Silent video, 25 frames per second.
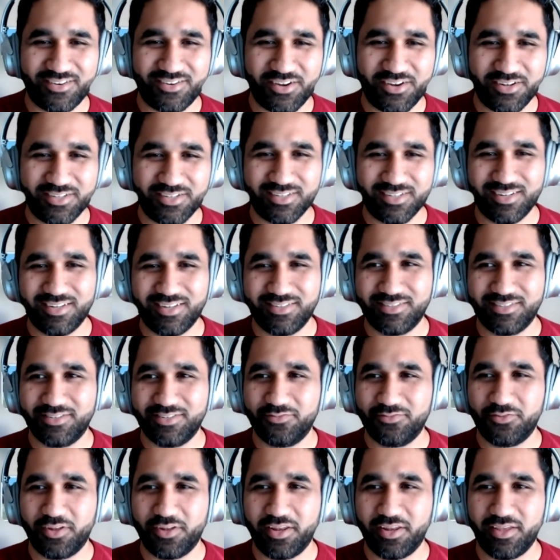Rachel is
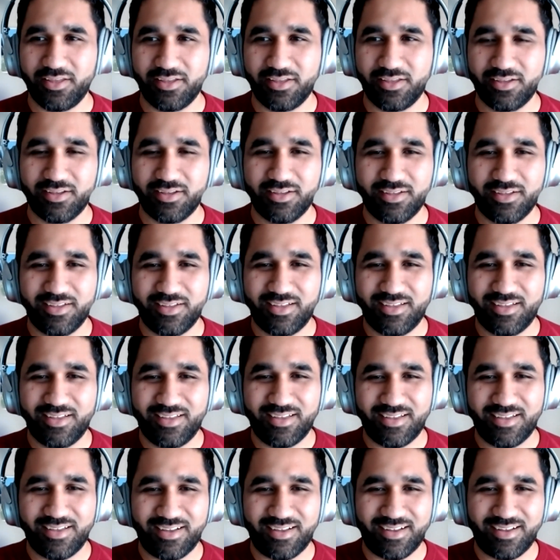in Philly.
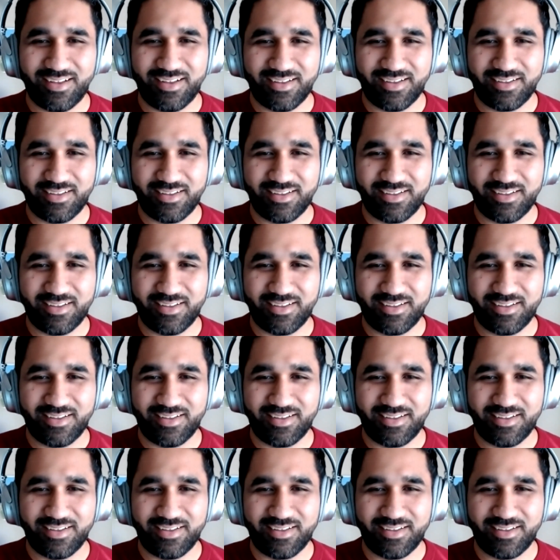Yeah.